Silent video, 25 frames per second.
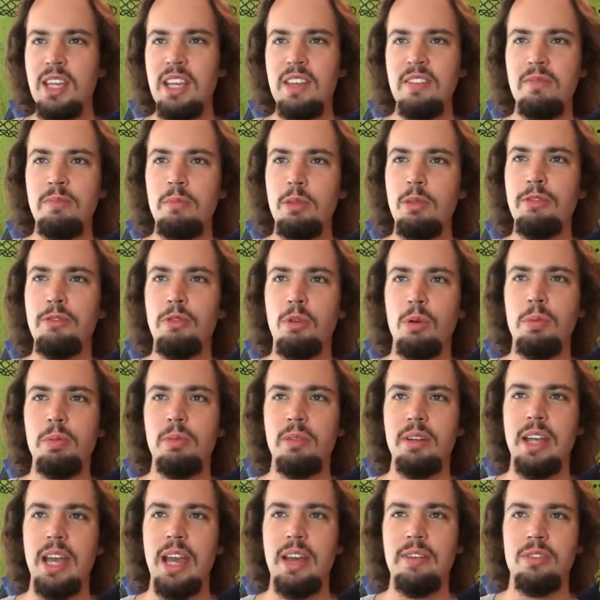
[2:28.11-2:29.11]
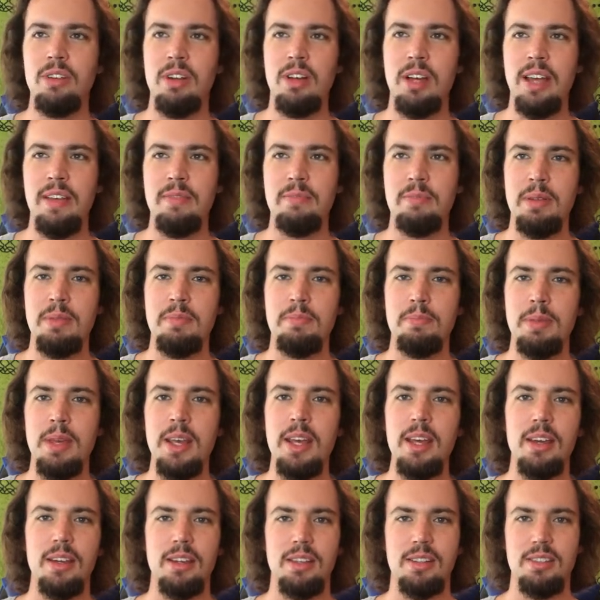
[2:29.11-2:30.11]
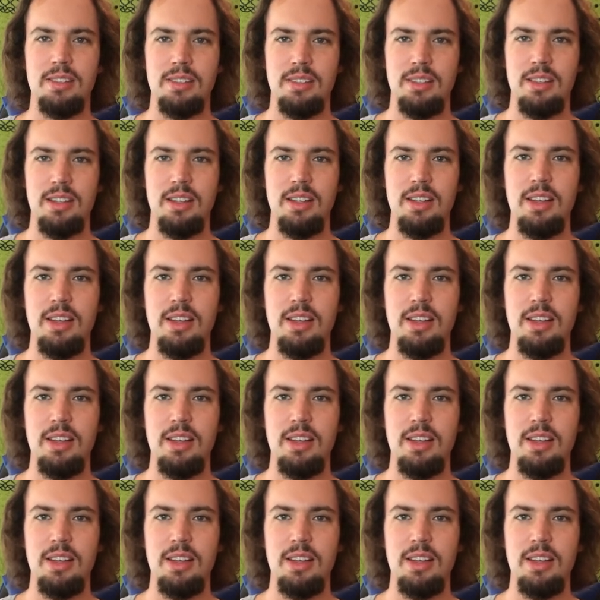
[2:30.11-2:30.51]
Even before Kavanaugh had been picked,